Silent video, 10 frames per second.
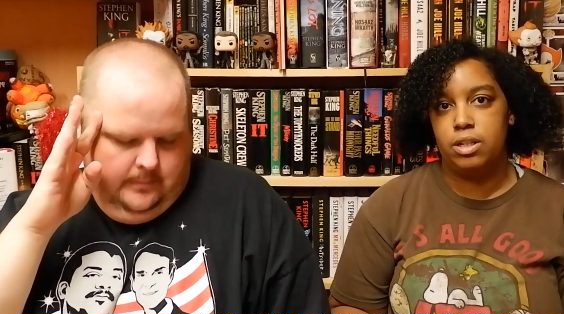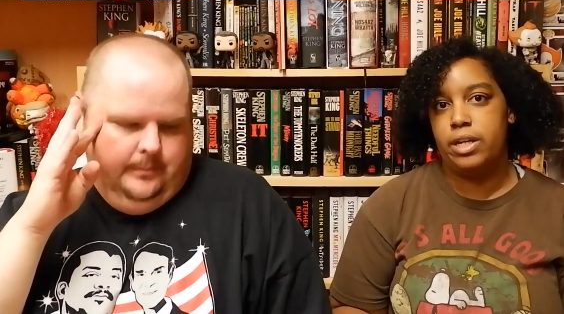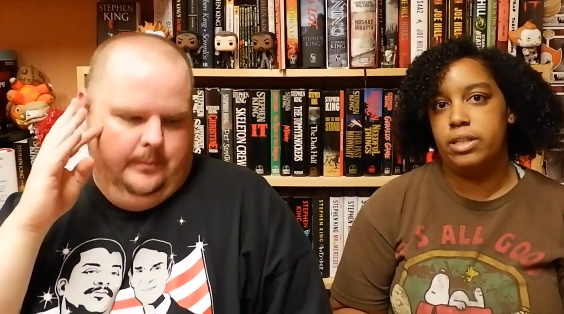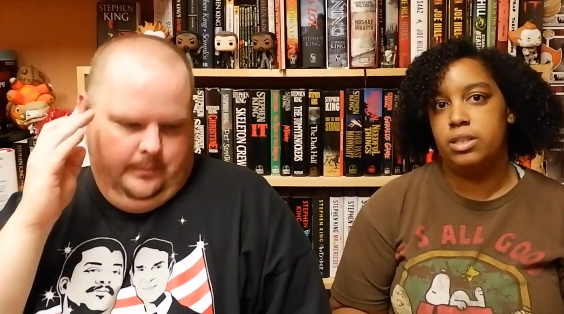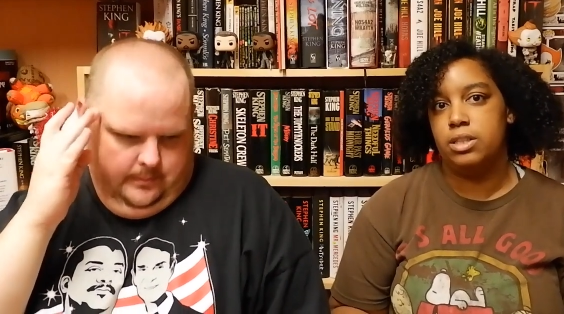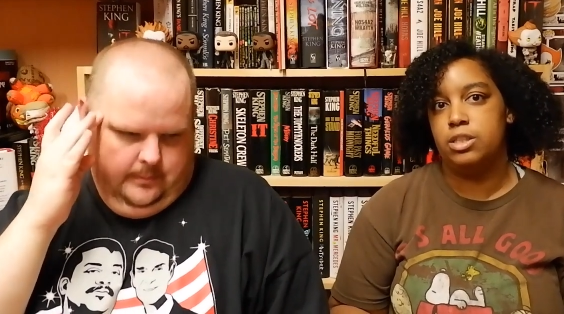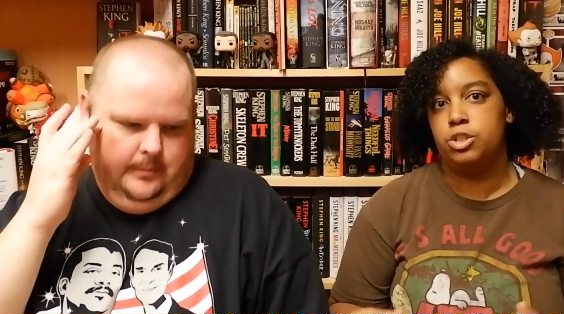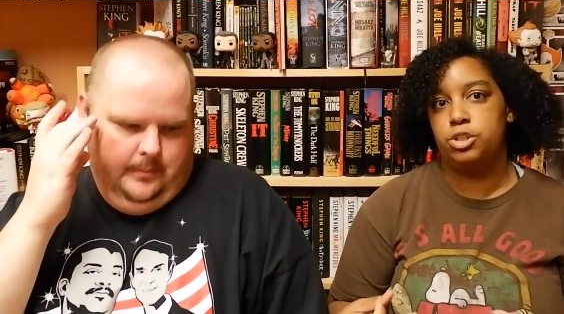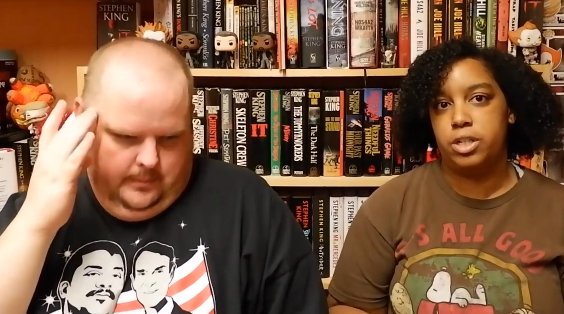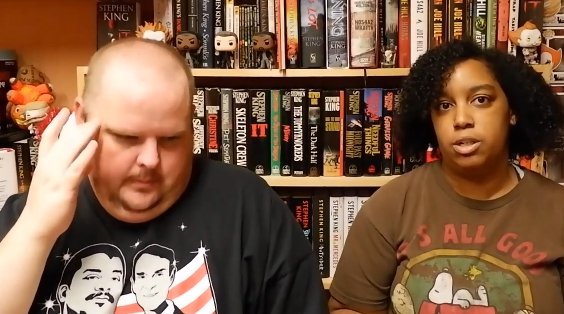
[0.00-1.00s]
Speaker 1: and the
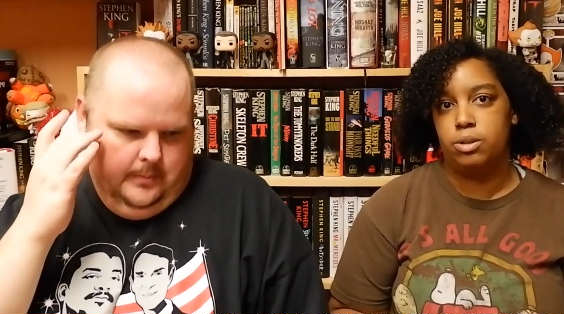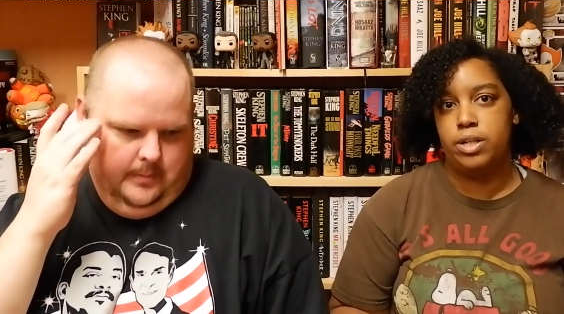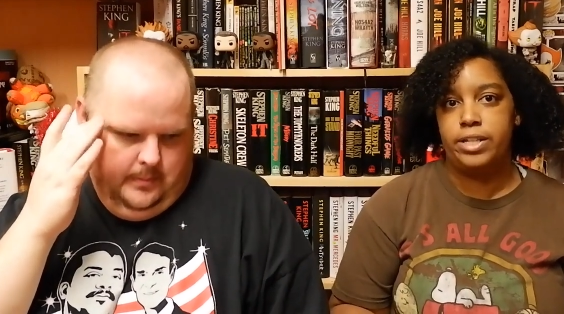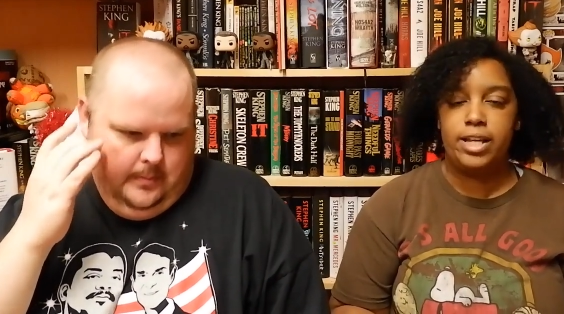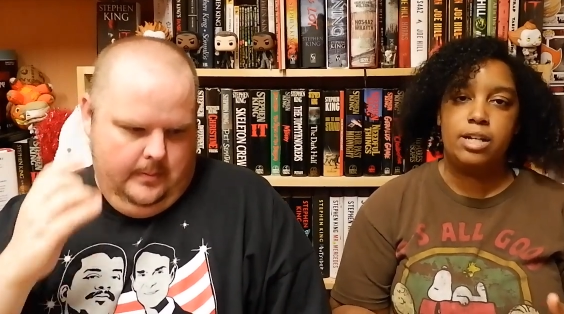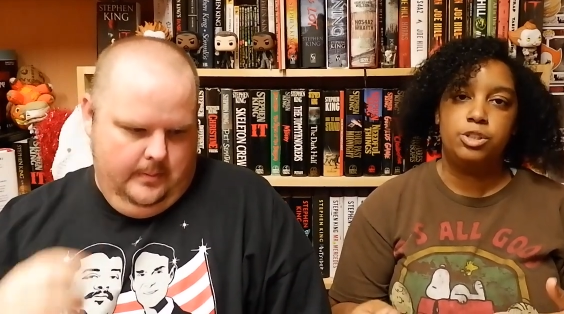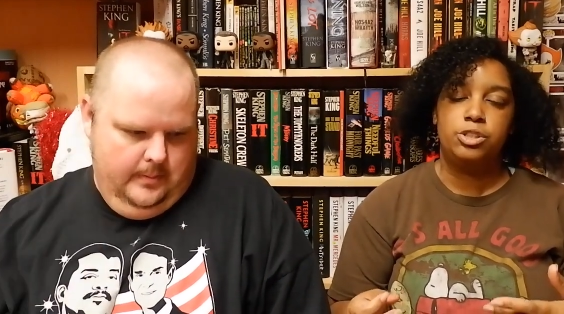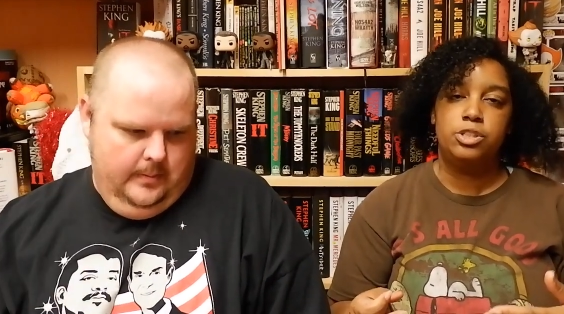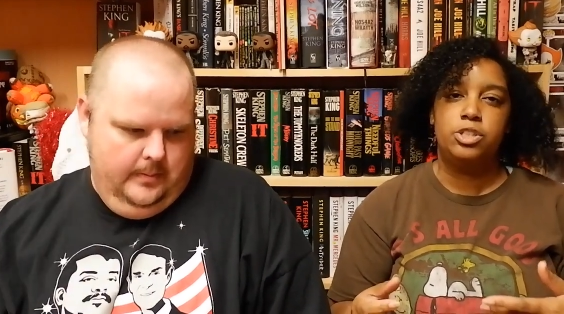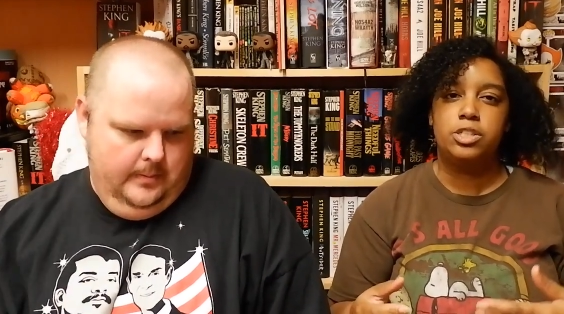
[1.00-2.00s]
show and how
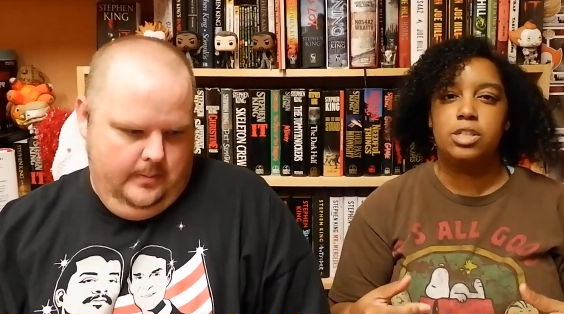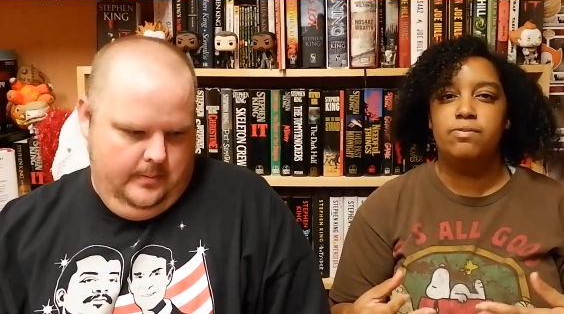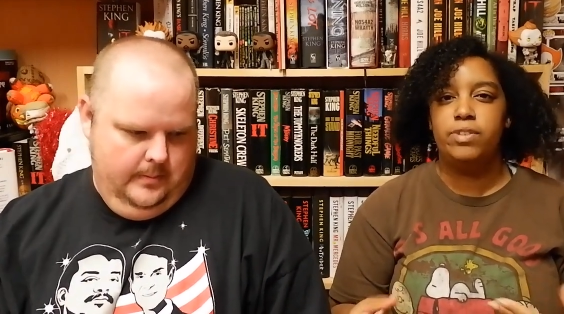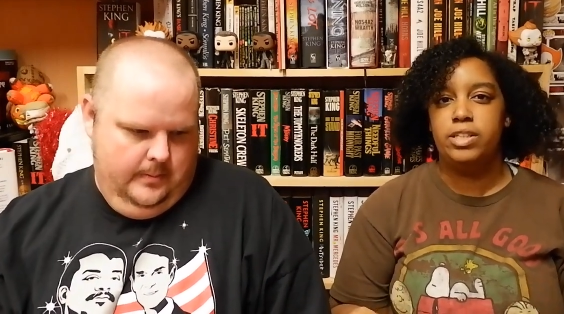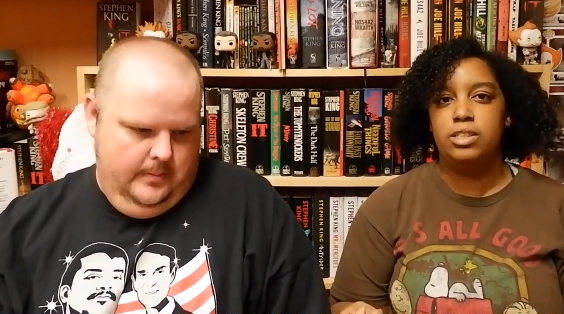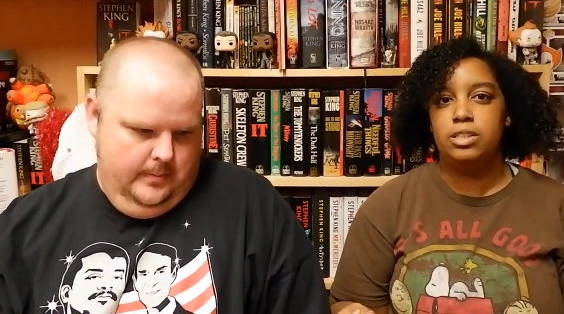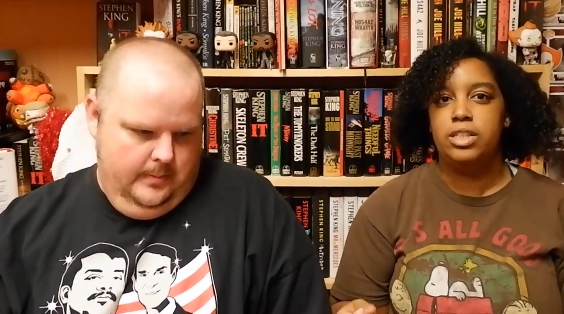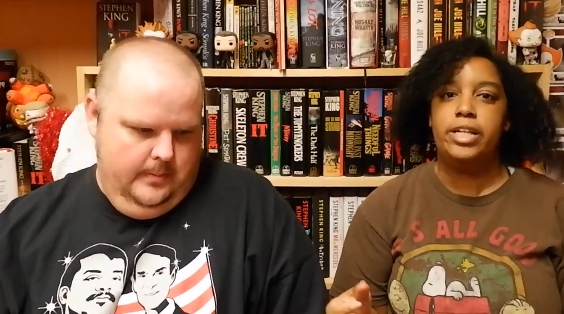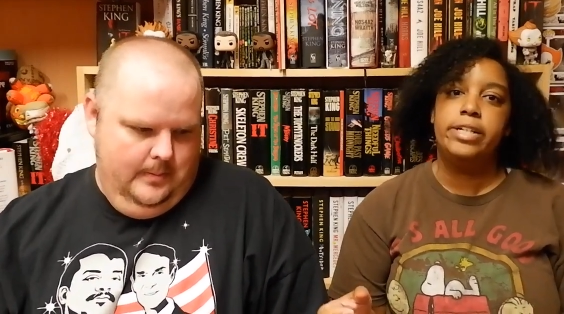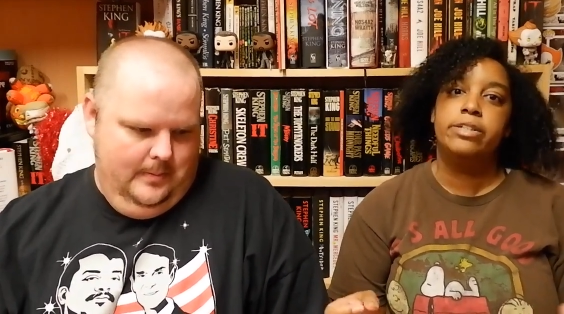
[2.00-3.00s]
she just
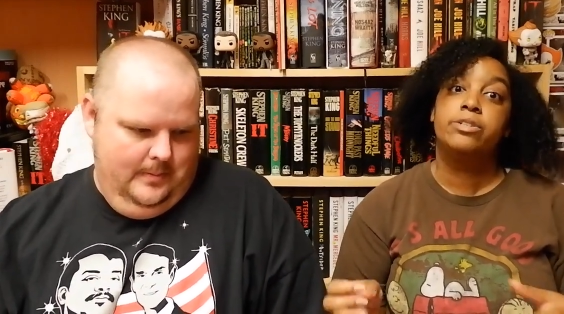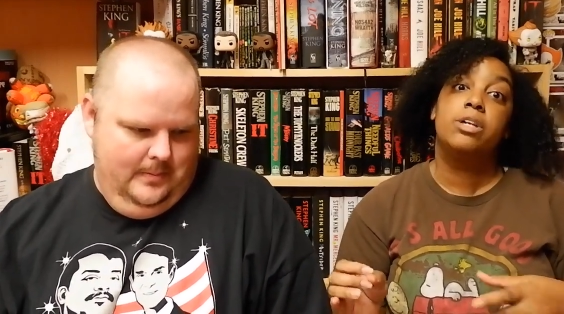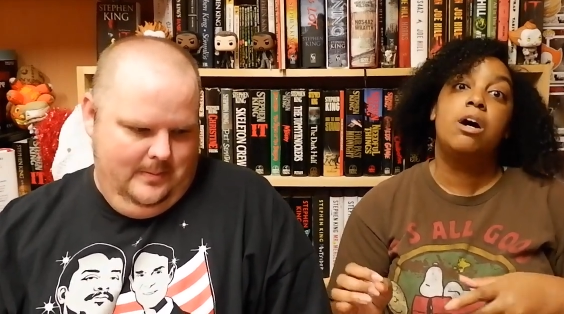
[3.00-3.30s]
conveniently hears